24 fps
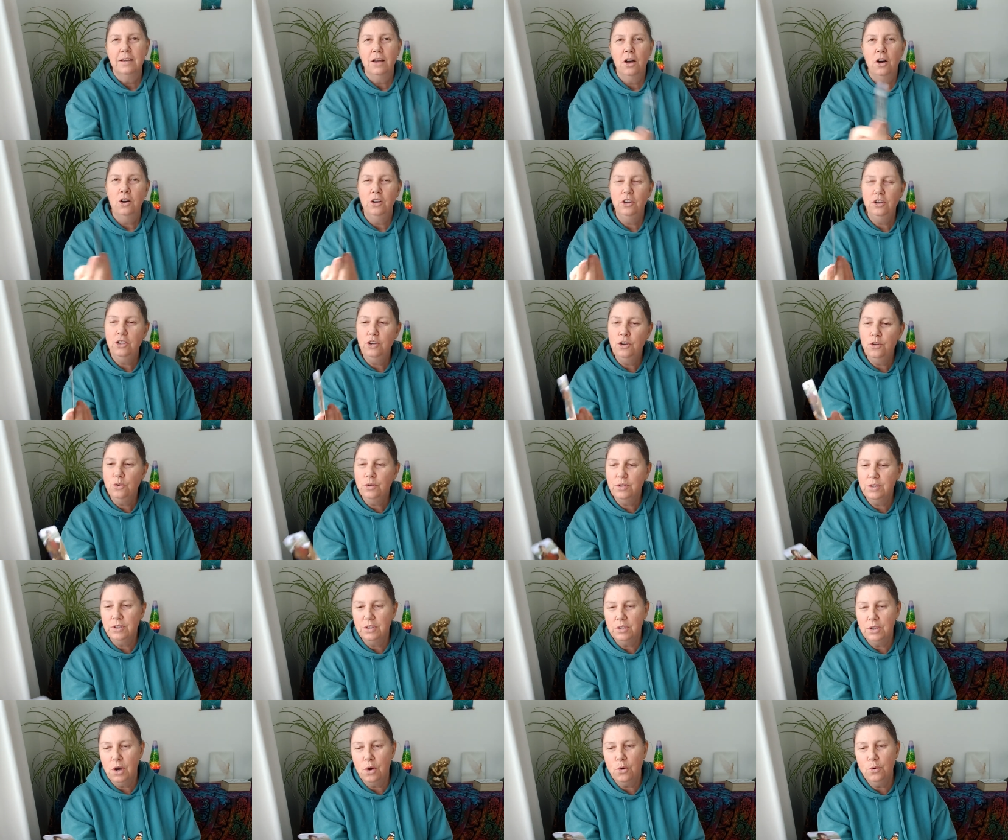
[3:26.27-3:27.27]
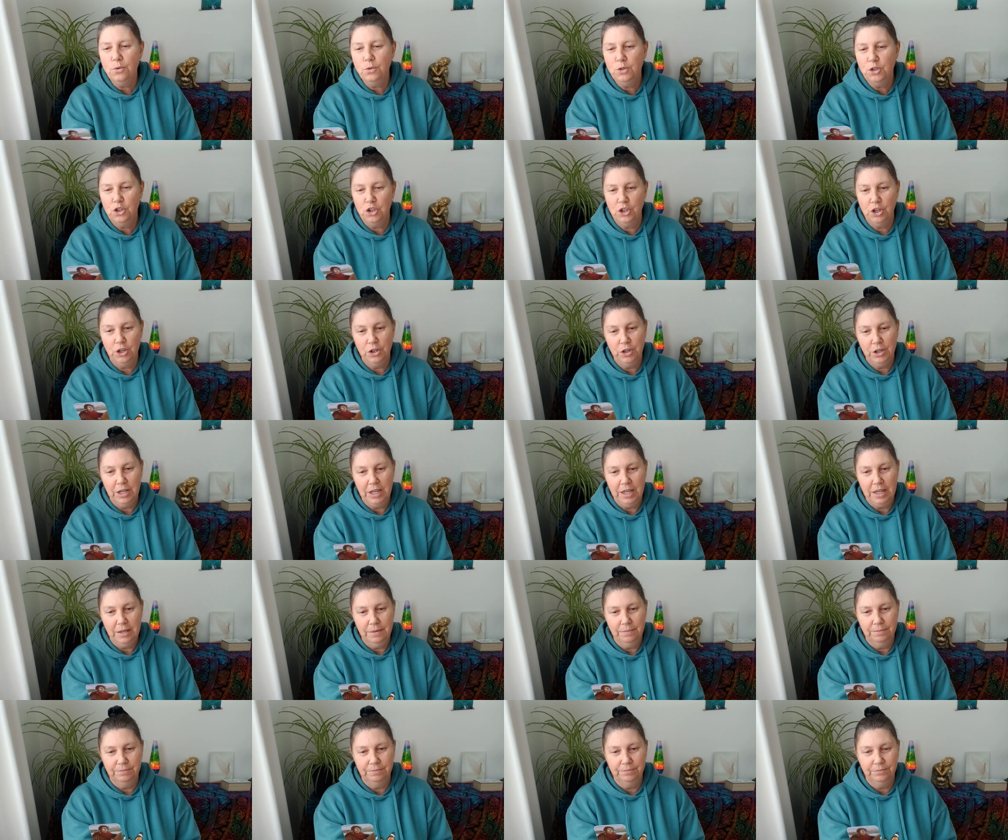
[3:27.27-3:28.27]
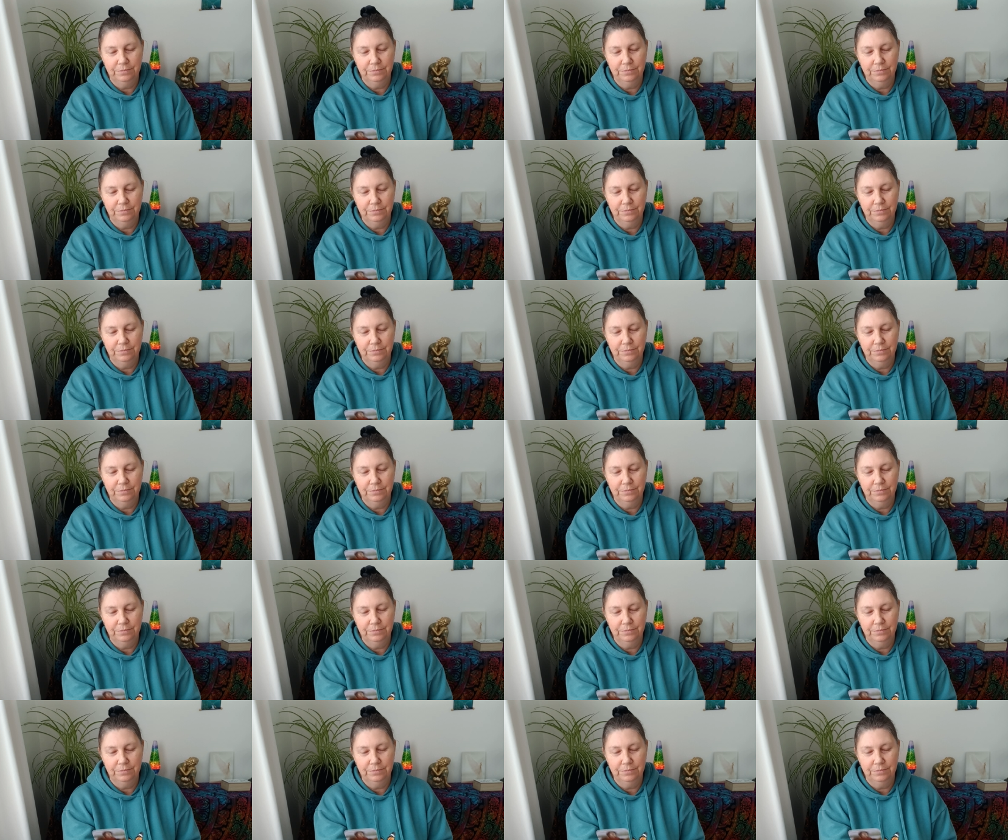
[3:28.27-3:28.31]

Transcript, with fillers: On your soul's journey,